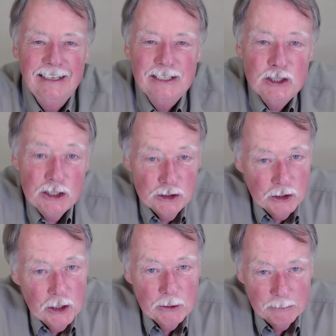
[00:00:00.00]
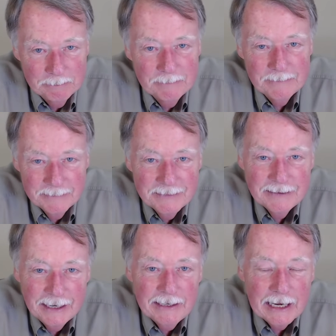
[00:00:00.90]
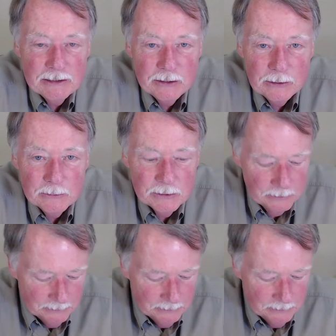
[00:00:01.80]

She should own them. Yeah, nightstones.